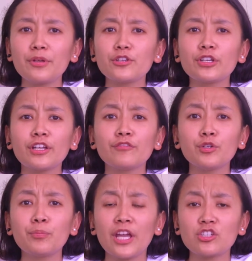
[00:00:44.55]
you can view
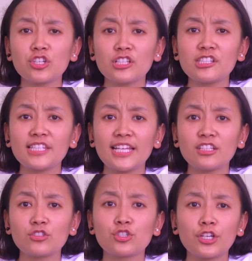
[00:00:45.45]
pages that
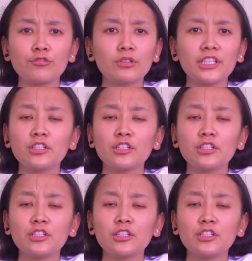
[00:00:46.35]
are generally